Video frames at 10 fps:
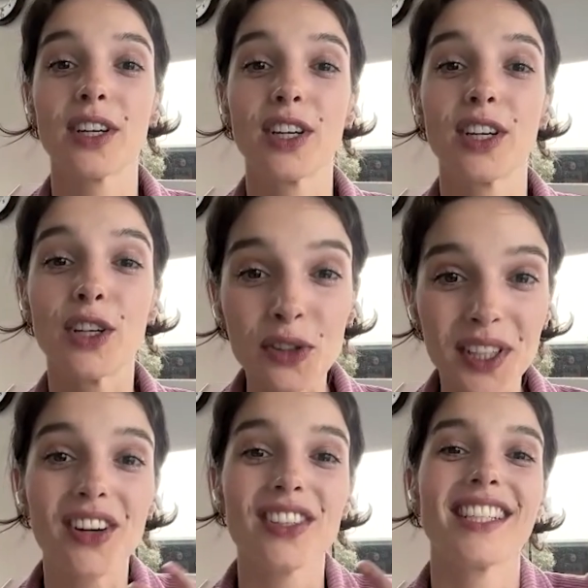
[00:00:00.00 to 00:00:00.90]

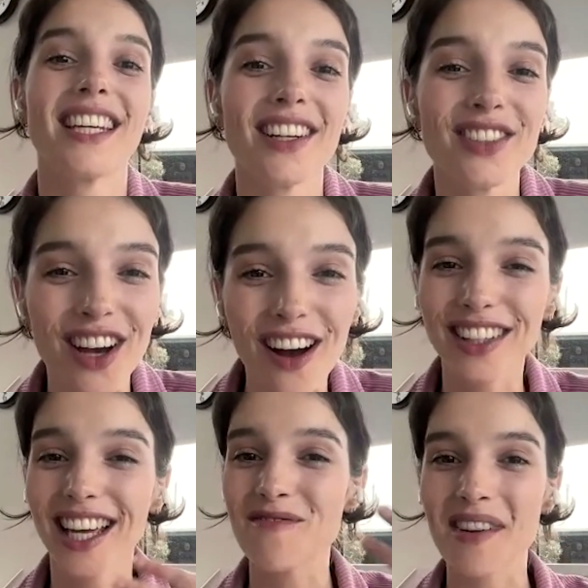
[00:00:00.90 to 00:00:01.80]
curiosity and
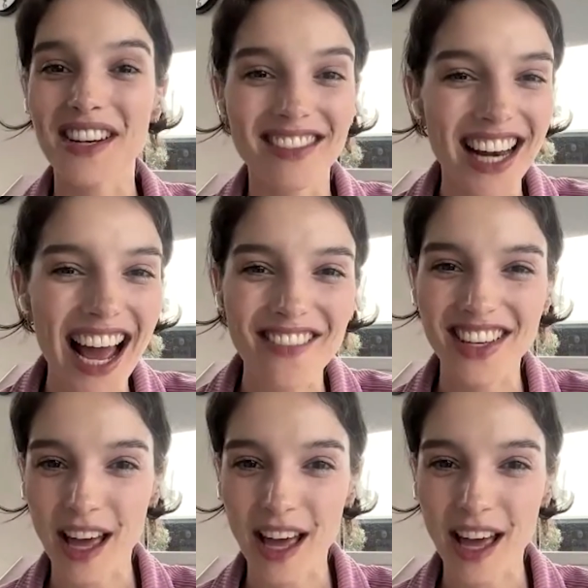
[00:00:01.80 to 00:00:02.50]
childlike wonder and having